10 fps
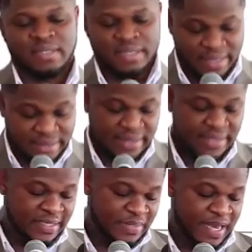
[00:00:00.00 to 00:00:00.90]
Ladies and
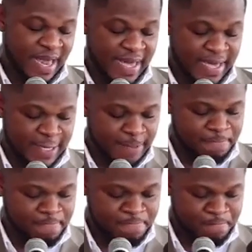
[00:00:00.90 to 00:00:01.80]
gentlemen, again,
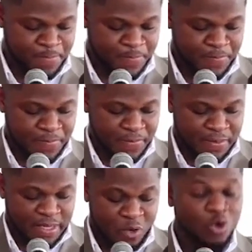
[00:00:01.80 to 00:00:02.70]

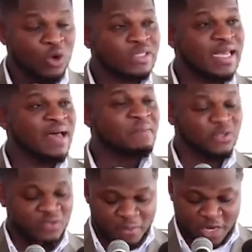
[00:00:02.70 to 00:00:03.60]
the colossal
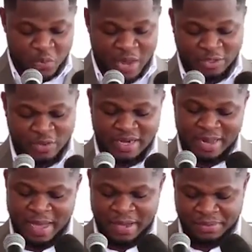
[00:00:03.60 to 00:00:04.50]
amount of money we are talking
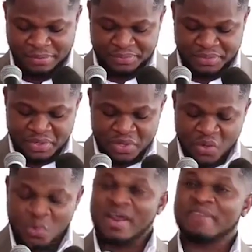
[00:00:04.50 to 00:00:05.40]
about
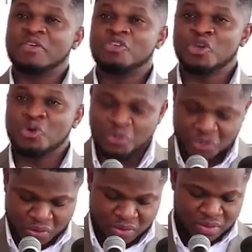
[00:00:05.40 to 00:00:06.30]
could have been
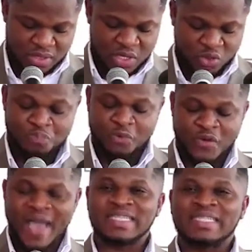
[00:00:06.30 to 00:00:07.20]
used to
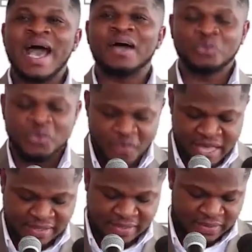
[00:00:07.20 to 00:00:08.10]
provide childhood
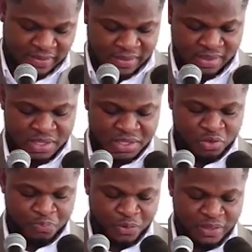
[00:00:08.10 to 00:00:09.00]
vaccines
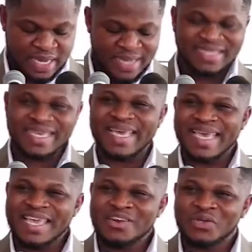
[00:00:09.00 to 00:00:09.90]
to protect
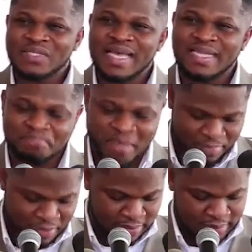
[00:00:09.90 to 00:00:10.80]
innocent
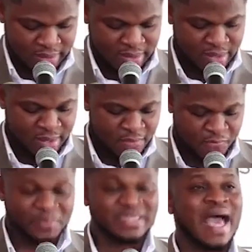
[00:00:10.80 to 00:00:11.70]
babies
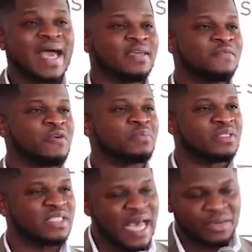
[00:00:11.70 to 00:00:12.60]
from dying from
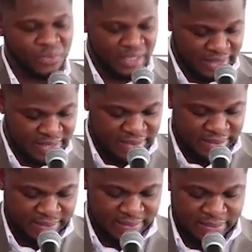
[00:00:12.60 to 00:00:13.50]
childhood
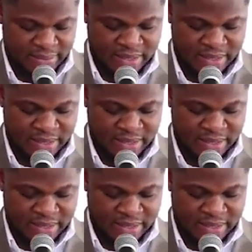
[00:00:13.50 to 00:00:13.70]
diseases